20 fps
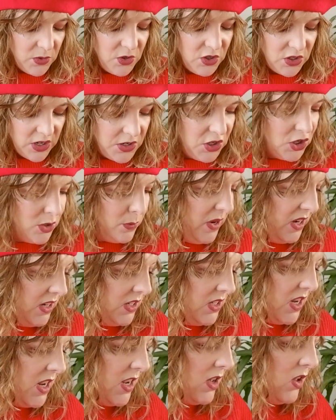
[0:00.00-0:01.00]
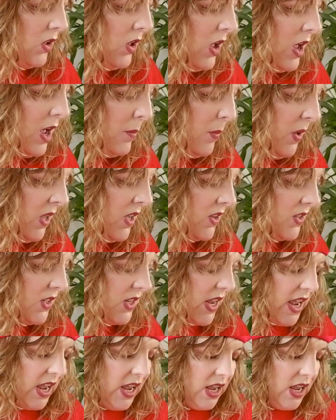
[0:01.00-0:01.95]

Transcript: such a big deal, because